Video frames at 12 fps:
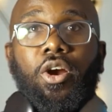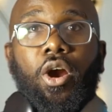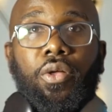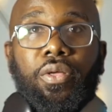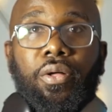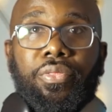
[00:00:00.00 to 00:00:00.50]

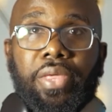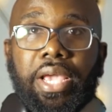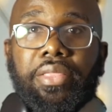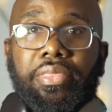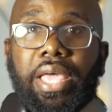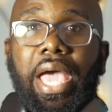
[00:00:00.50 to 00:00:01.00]
or they'll
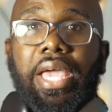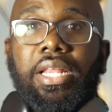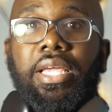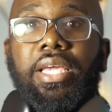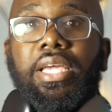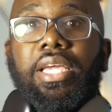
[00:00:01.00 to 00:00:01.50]
think that
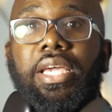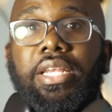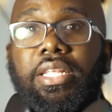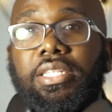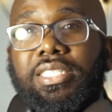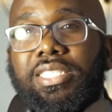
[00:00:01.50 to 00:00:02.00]
a
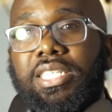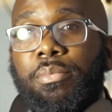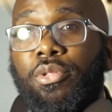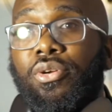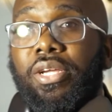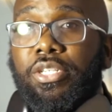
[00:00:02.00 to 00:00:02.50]

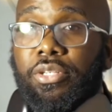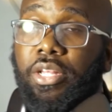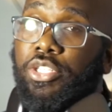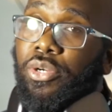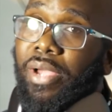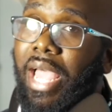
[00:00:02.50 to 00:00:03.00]
similar issue
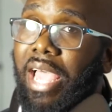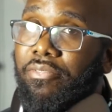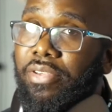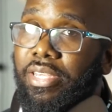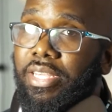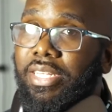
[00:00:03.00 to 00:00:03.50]
that you're
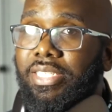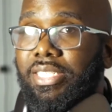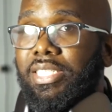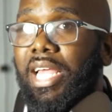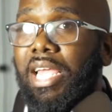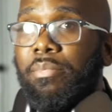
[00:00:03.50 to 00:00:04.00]
having is the
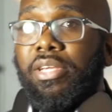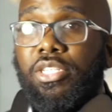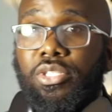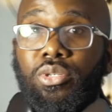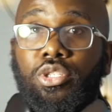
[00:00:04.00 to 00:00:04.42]
same issue.